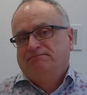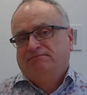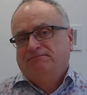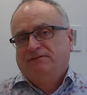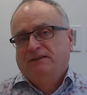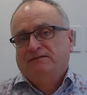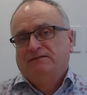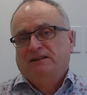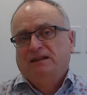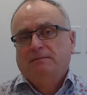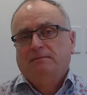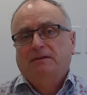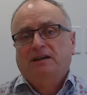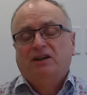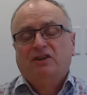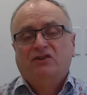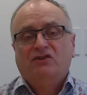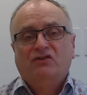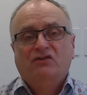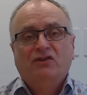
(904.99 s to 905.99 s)
15
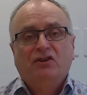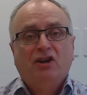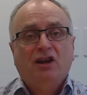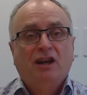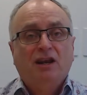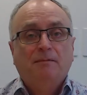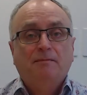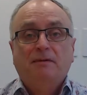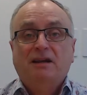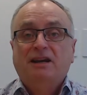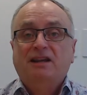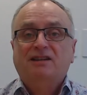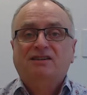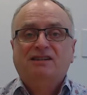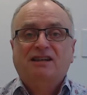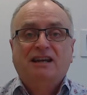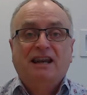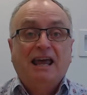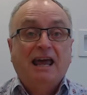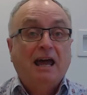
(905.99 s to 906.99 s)
minutes, 30 minutes,
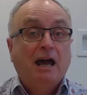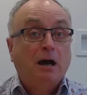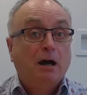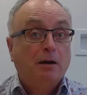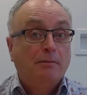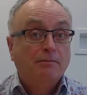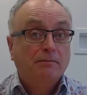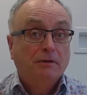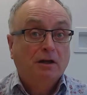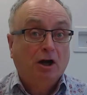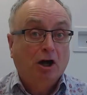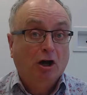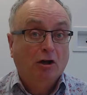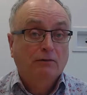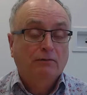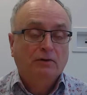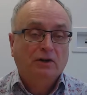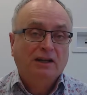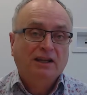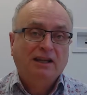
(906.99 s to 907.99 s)
an hour,
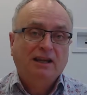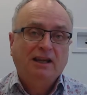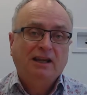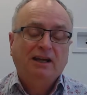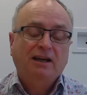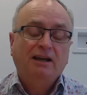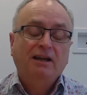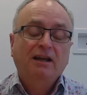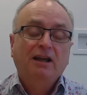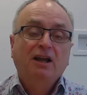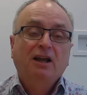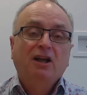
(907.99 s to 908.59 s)
over a year.